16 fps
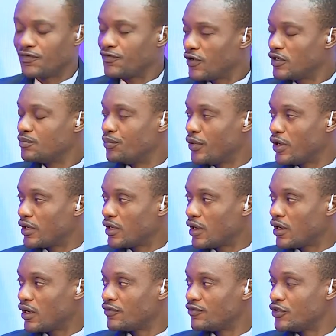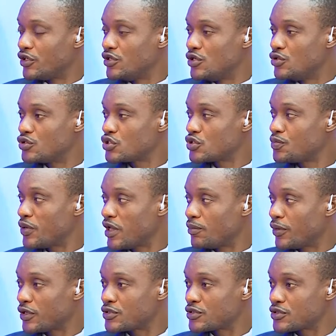the front banner of the
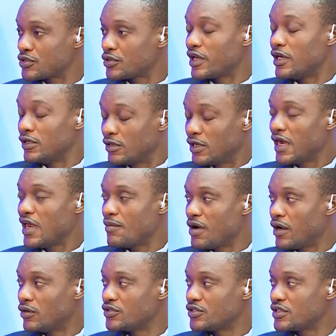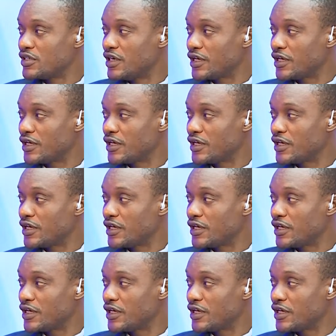newspapers, it came out